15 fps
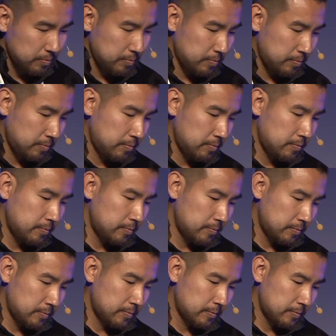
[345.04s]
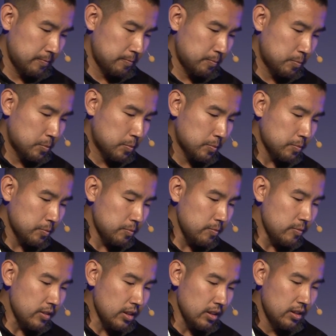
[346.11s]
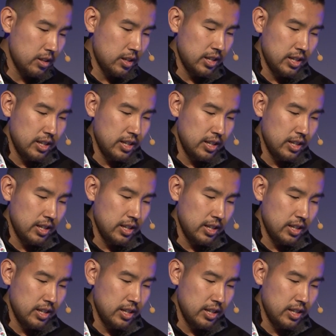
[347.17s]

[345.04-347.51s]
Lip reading: Nobody speaks.